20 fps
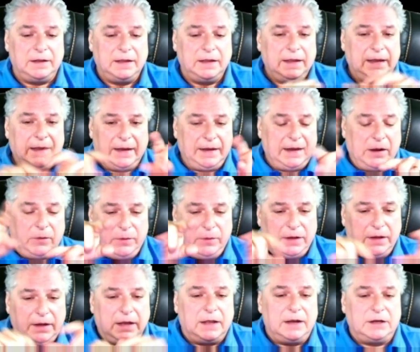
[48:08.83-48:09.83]
now we
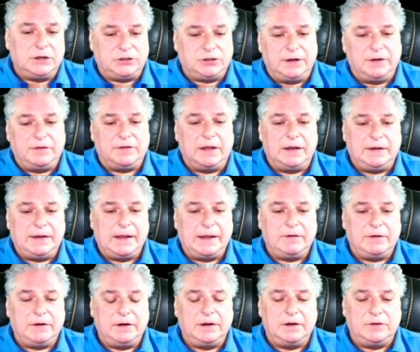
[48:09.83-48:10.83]
can kind of trace that
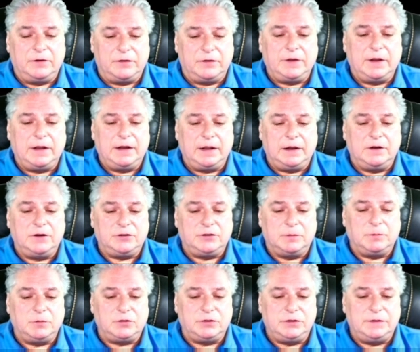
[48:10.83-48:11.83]
down and understand how to
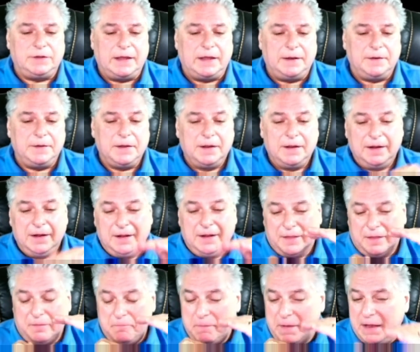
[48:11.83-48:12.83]
troubleshoot that.
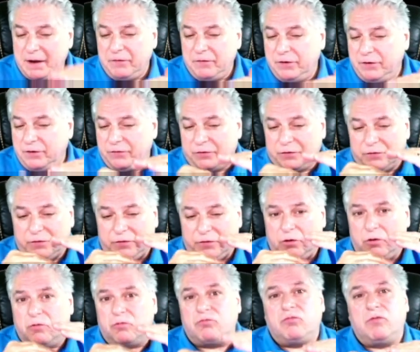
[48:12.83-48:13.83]
The meta reducer is a
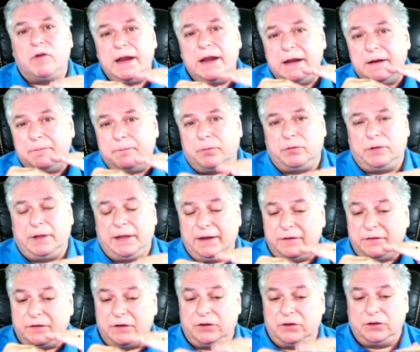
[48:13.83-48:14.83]
great
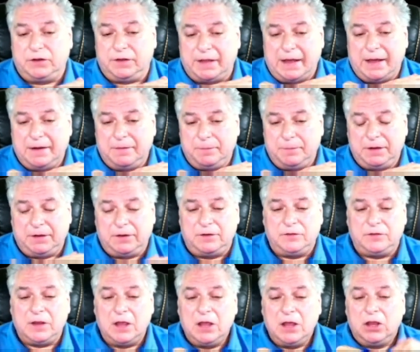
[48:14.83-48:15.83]
place to hook that,
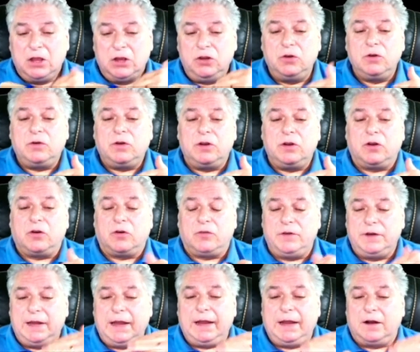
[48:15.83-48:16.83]
because you could
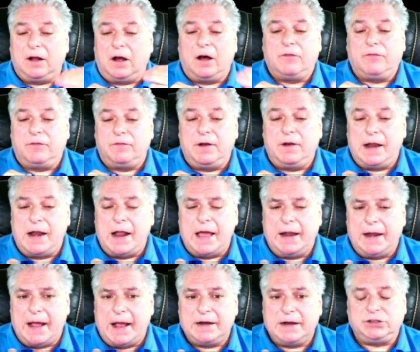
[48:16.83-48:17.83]
create off of
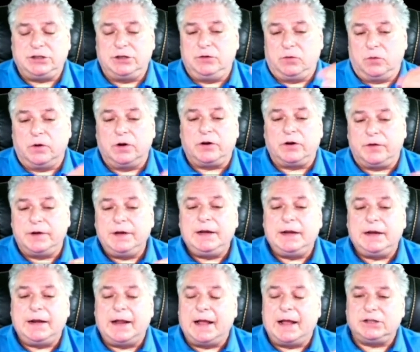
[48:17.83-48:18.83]
an action or
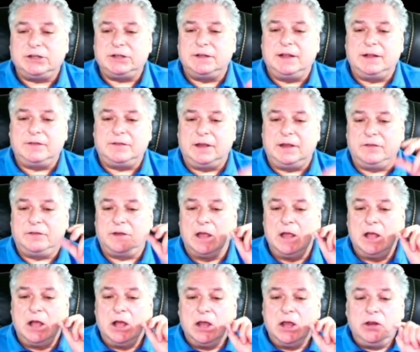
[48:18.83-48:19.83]
create an action that says,
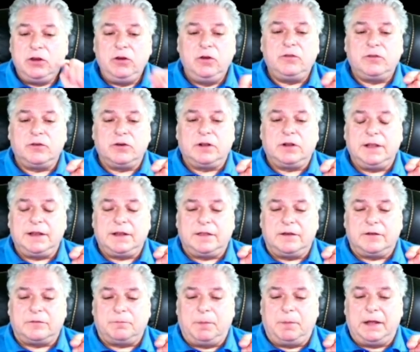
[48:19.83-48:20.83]
user click
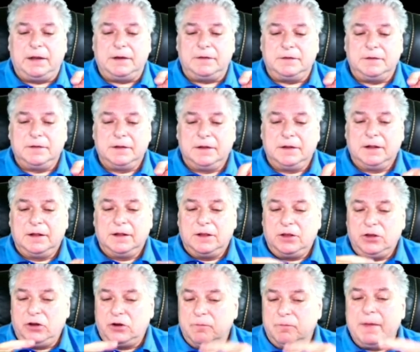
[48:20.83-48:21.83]
this button,
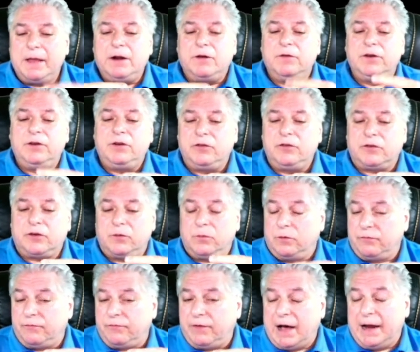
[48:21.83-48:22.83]
your meta reducer
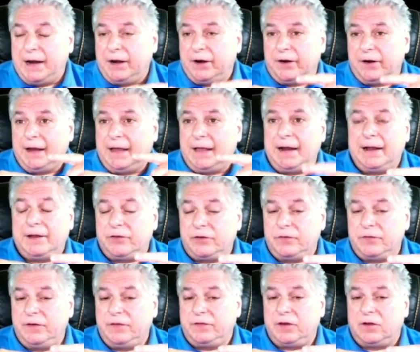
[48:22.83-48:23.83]
will fire. And as
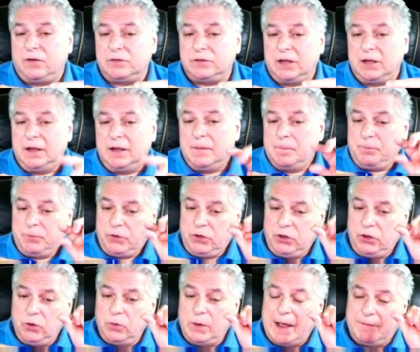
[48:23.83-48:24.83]
a result,
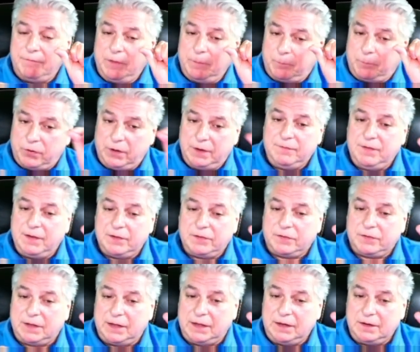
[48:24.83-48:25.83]
you have the
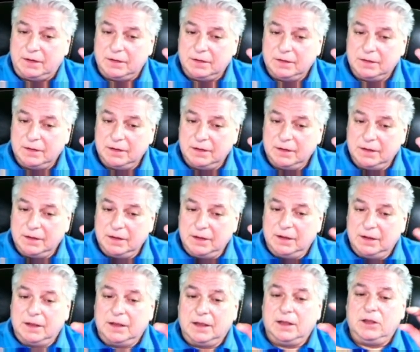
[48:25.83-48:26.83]
previous state,
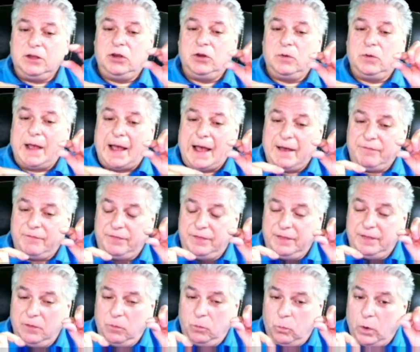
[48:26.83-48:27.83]
you have
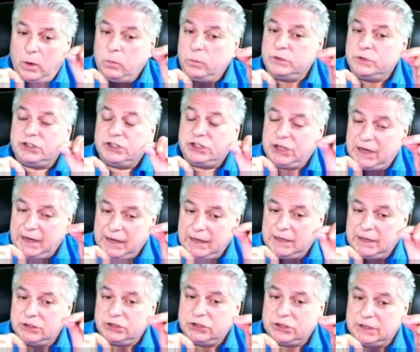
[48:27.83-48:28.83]
what was
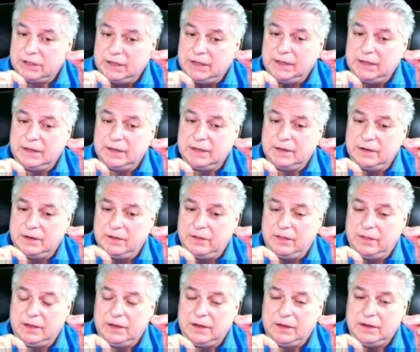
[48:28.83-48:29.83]
changed
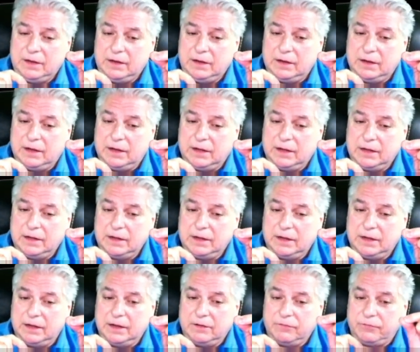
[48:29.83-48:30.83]
in the
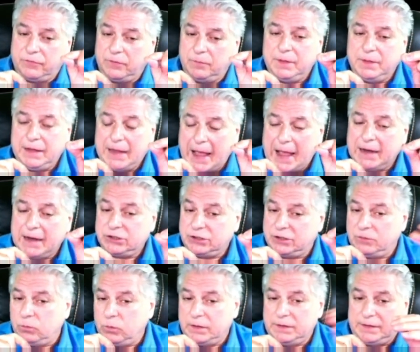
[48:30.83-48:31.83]
from the
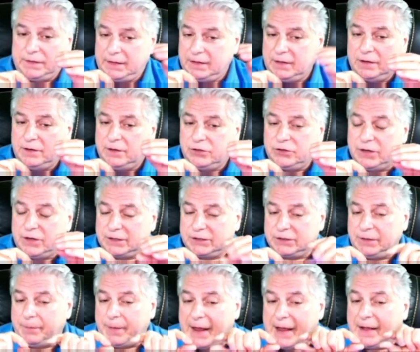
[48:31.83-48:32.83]
action, what data did you
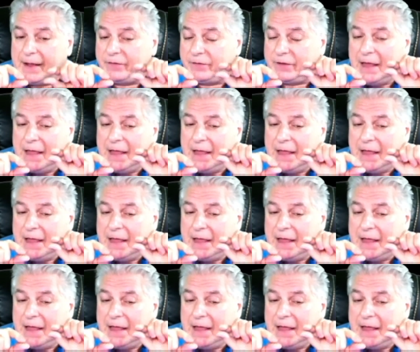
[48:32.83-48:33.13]
actually pass,